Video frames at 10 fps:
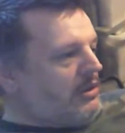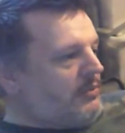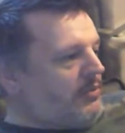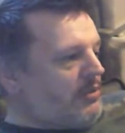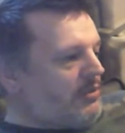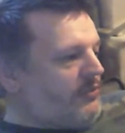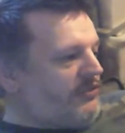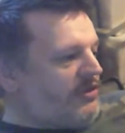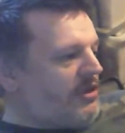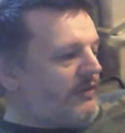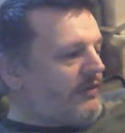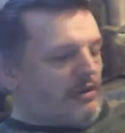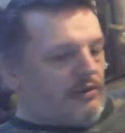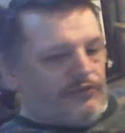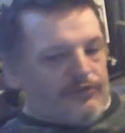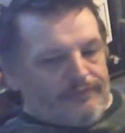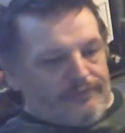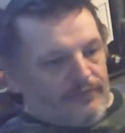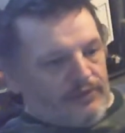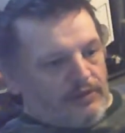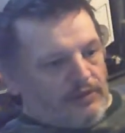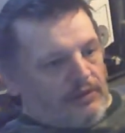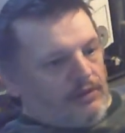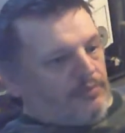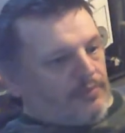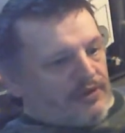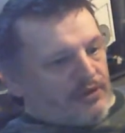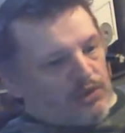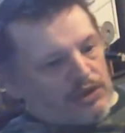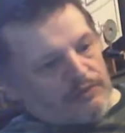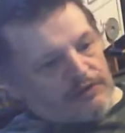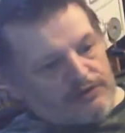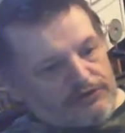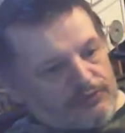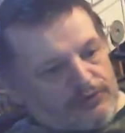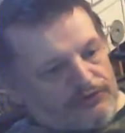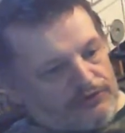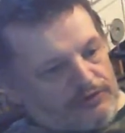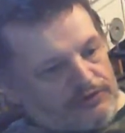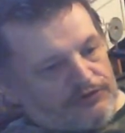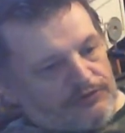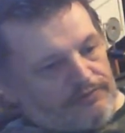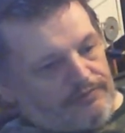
But we'll see how it goes. But be wary of these ones, guys.